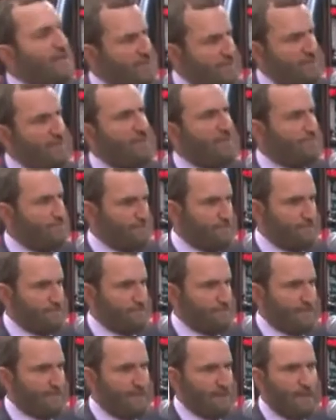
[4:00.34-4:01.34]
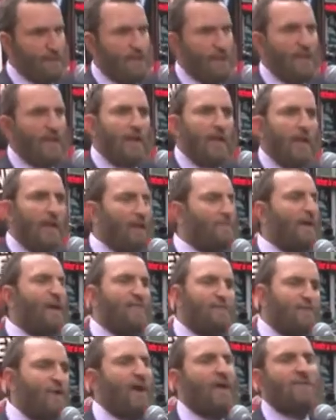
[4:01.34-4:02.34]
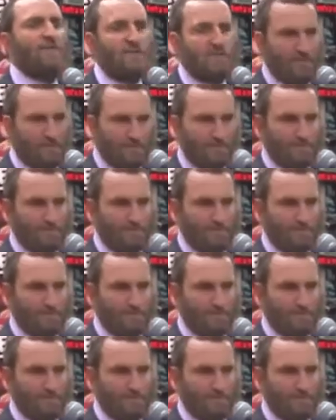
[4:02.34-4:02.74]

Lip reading: East. And my friends,